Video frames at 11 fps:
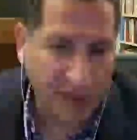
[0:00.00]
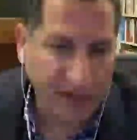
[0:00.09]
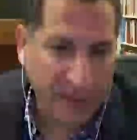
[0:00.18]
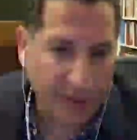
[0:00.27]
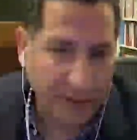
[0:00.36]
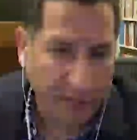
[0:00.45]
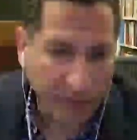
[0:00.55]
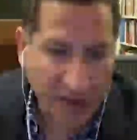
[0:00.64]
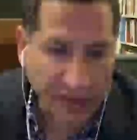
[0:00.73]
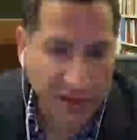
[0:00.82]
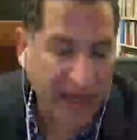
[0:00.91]
hegemony in the
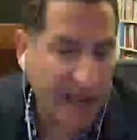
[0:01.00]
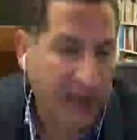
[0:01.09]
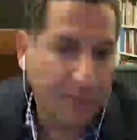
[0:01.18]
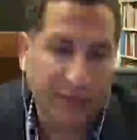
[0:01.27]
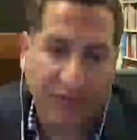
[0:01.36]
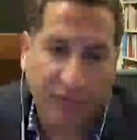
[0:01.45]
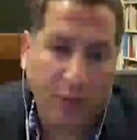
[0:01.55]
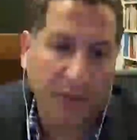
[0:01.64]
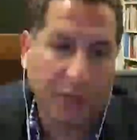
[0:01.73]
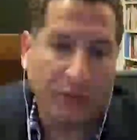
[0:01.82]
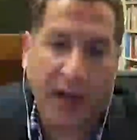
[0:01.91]
region and
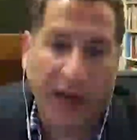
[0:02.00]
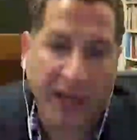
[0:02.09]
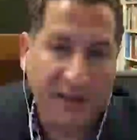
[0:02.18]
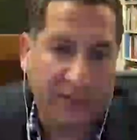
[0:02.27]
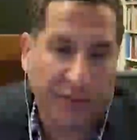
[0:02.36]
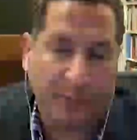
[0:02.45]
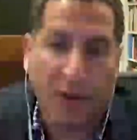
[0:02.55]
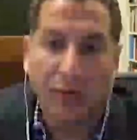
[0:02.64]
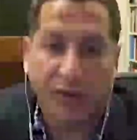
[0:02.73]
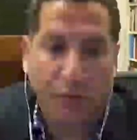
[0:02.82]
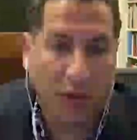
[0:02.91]
before the rise of the
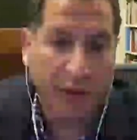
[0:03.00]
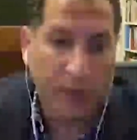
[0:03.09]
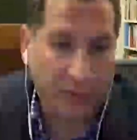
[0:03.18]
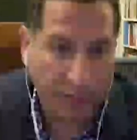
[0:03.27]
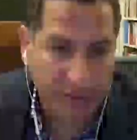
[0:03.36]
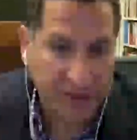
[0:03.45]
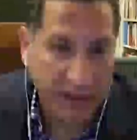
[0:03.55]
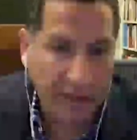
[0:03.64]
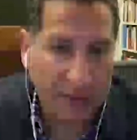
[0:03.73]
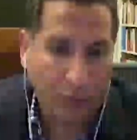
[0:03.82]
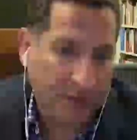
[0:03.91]
post-war
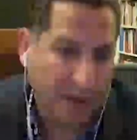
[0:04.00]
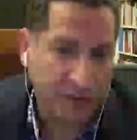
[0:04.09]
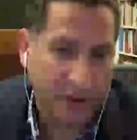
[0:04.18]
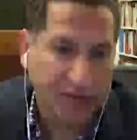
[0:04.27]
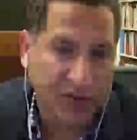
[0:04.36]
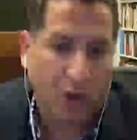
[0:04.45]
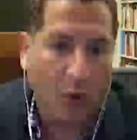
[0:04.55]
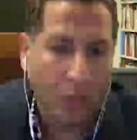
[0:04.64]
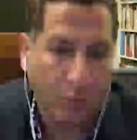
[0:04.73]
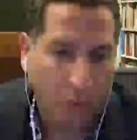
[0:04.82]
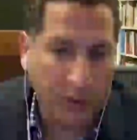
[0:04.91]
university, what becomes known as the
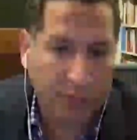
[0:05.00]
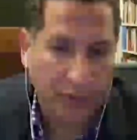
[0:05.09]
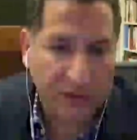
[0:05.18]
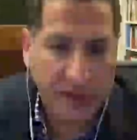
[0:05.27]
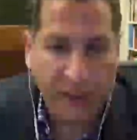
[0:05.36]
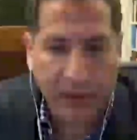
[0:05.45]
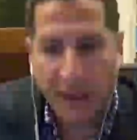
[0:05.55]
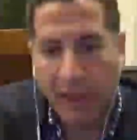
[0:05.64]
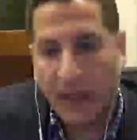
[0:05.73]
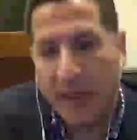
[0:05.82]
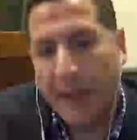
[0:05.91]
Cold War University,
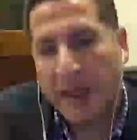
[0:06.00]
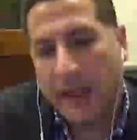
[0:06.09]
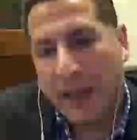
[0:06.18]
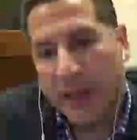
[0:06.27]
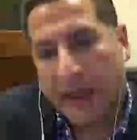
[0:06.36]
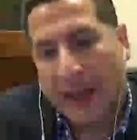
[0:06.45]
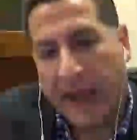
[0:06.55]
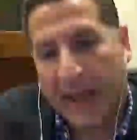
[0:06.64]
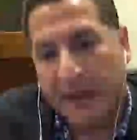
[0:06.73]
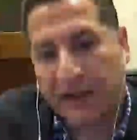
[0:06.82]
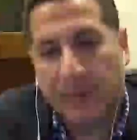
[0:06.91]

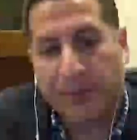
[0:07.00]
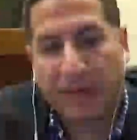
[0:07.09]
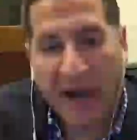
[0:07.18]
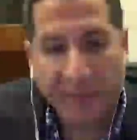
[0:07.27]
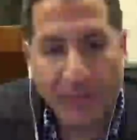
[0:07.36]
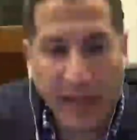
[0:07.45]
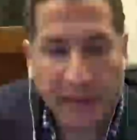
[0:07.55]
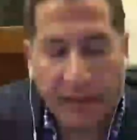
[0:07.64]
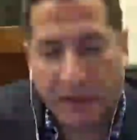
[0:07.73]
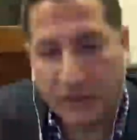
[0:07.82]
and to the private, and